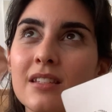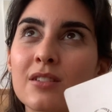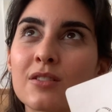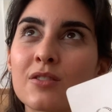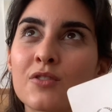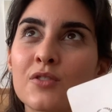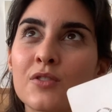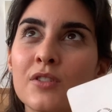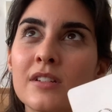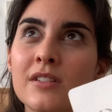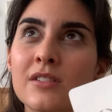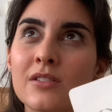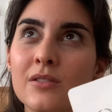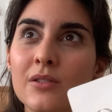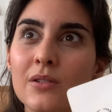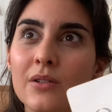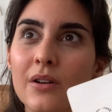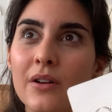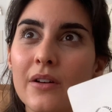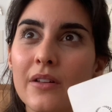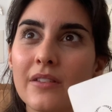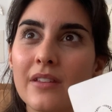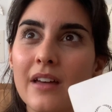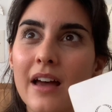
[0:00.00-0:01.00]

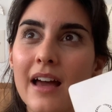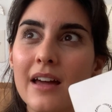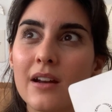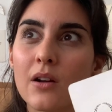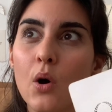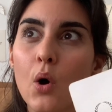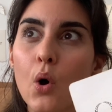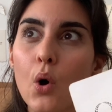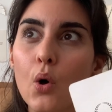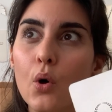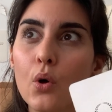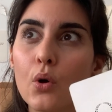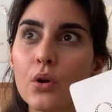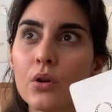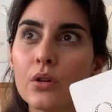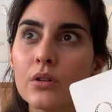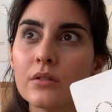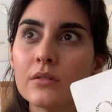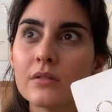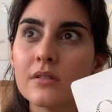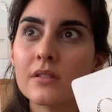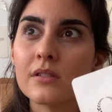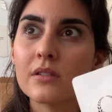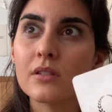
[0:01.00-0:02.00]
crystal that
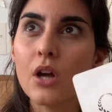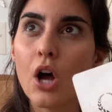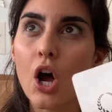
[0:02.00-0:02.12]
holds